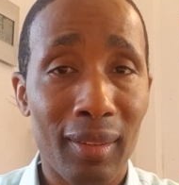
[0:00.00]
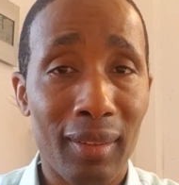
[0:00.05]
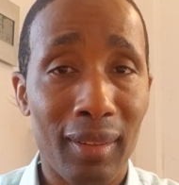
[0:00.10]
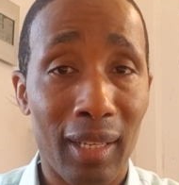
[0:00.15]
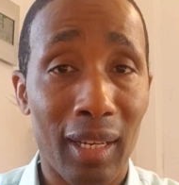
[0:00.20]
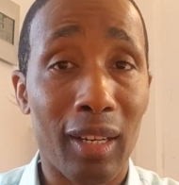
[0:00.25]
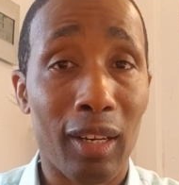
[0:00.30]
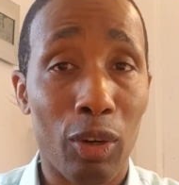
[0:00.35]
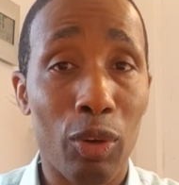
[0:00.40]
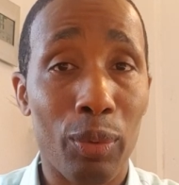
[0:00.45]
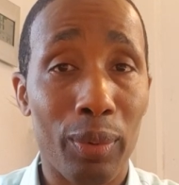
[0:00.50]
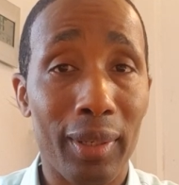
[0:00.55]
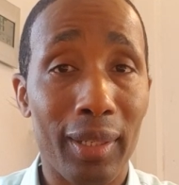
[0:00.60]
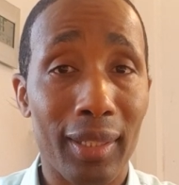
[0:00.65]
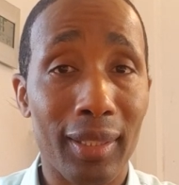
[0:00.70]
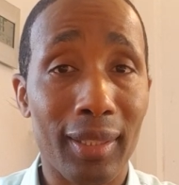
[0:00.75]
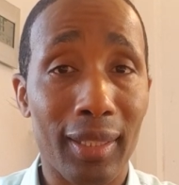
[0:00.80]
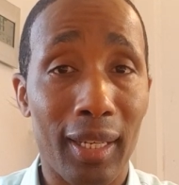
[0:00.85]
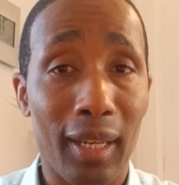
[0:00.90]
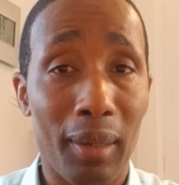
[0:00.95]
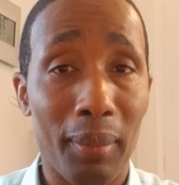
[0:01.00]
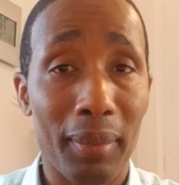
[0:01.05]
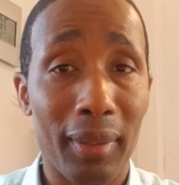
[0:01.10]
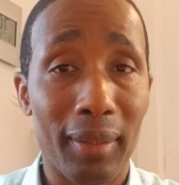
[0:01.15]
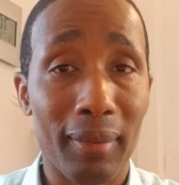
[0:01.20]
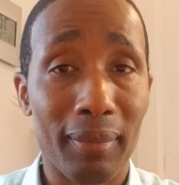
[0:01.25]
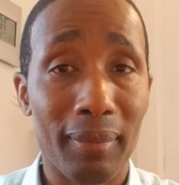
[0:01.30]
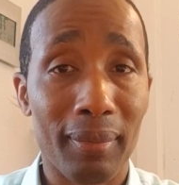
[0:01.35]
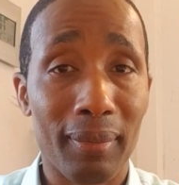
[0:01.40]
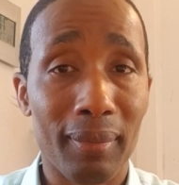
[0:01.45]
The glory is coming.
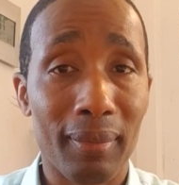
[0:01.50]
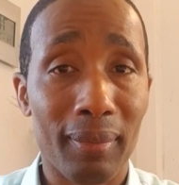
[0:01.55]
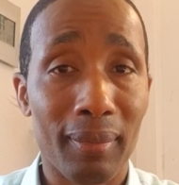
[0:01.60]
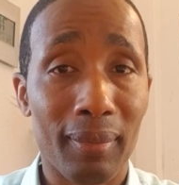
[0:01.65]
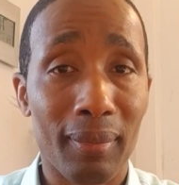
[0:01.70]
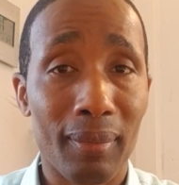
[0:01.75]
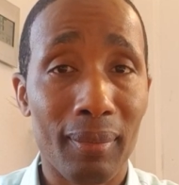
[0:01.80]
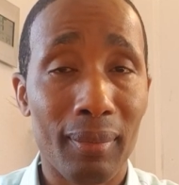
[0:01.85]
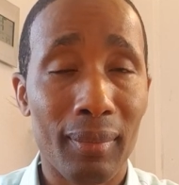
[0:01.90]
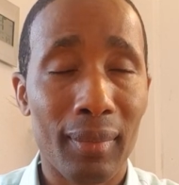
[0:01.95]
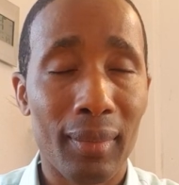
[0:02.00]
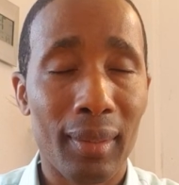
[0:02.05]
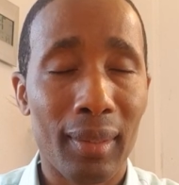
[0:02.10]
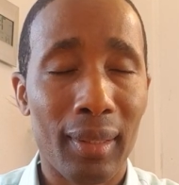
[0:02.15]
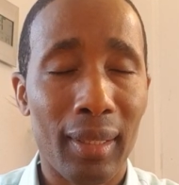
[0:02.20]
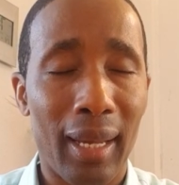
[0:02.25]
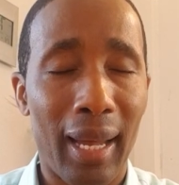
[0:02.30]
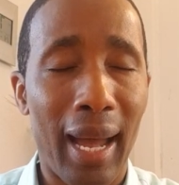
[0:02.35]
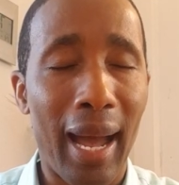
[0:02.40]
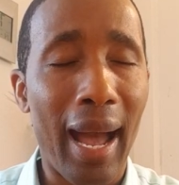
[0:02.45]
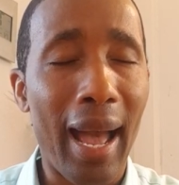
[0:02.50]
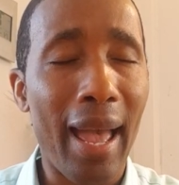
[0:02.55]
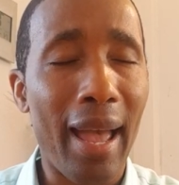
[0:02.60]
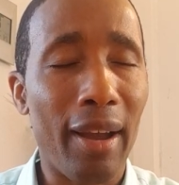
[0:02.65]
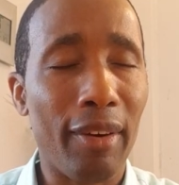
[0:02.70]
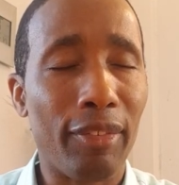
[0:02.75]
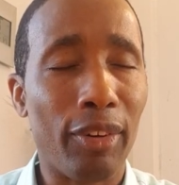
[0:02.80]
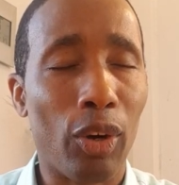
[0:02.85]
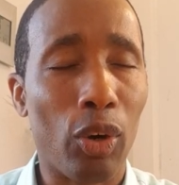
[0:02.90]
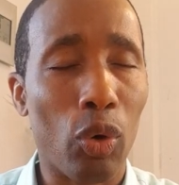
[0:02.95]
I
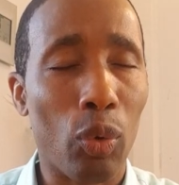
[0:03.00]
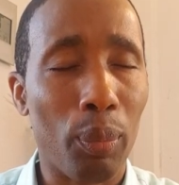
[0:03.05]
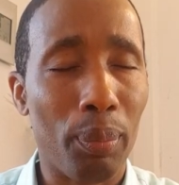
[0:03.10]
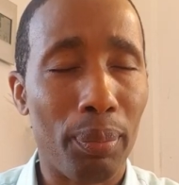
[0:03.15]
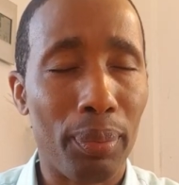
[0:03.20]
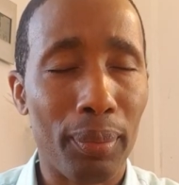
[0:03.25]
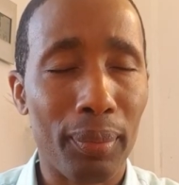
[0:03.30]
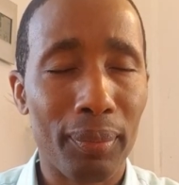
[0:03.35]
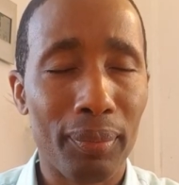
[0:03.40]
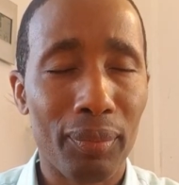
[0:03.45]
have hope.